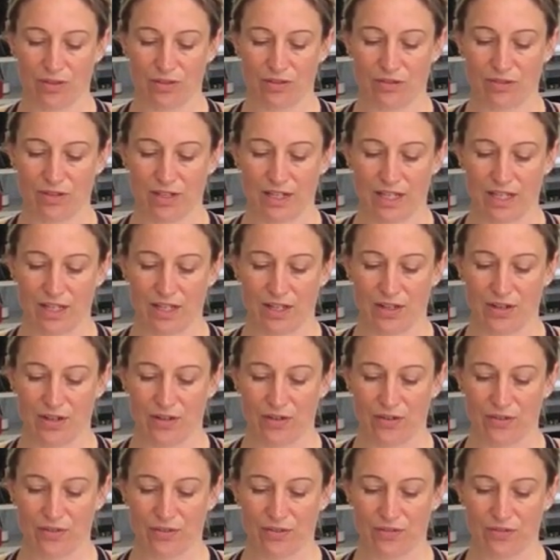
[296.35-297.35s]
3,
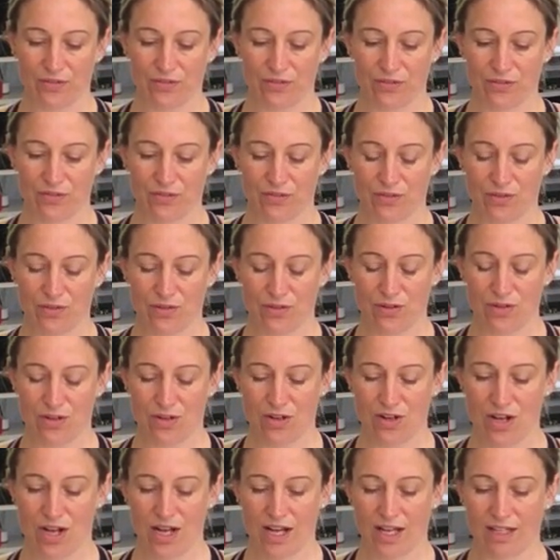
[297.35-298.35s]

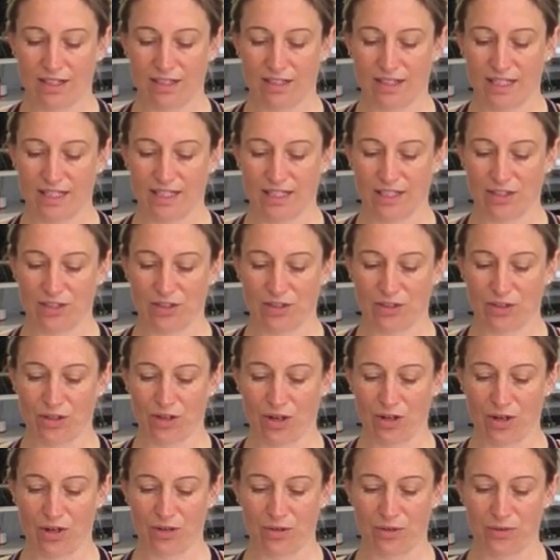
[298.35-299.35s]
4, and letting it
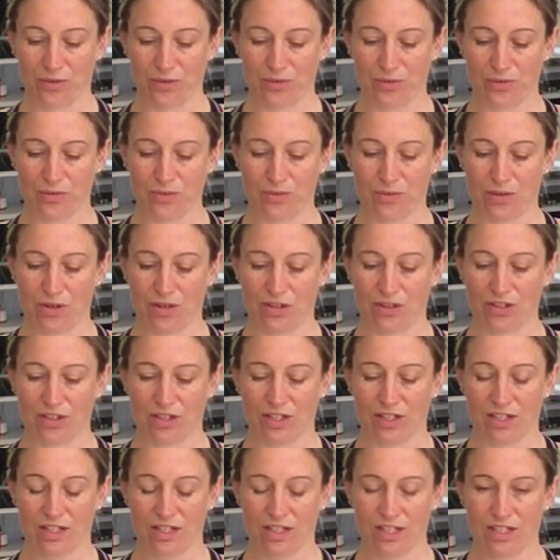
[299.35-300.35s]
go. 1,
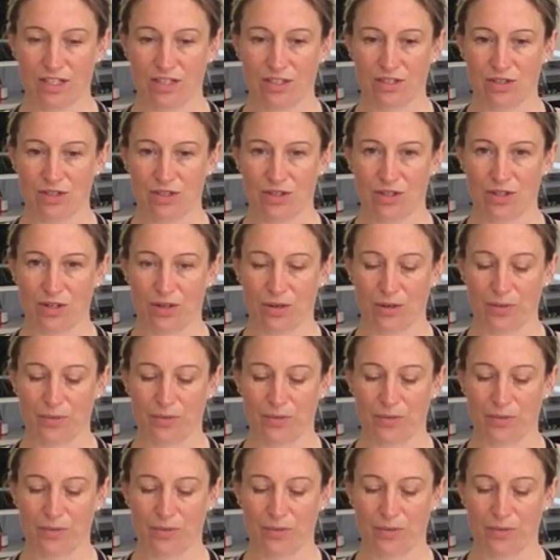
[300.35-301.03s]
2,